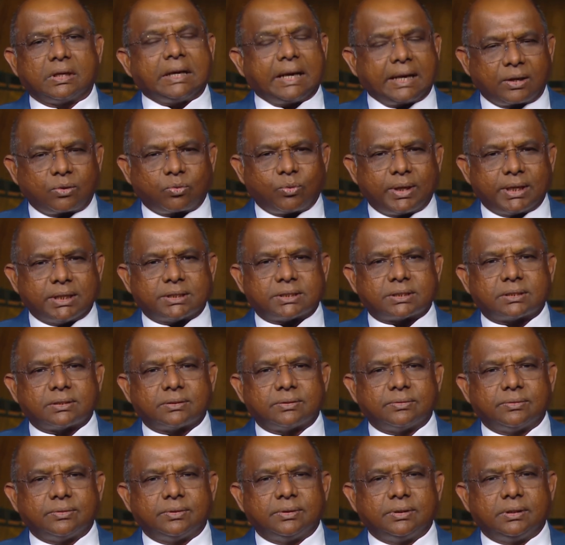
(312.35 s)
Likewise,
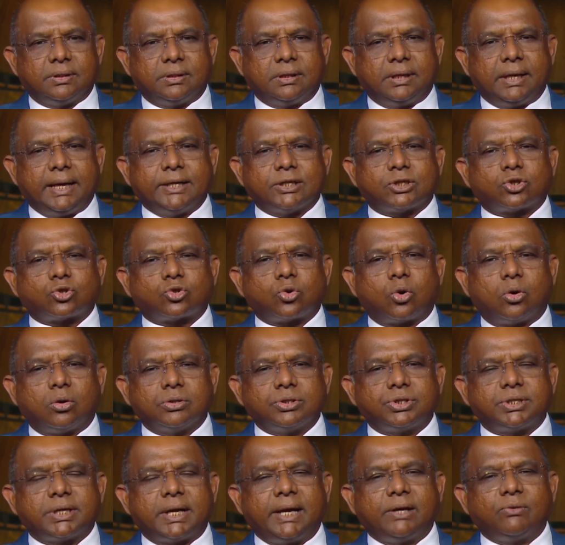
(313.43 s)
as staunch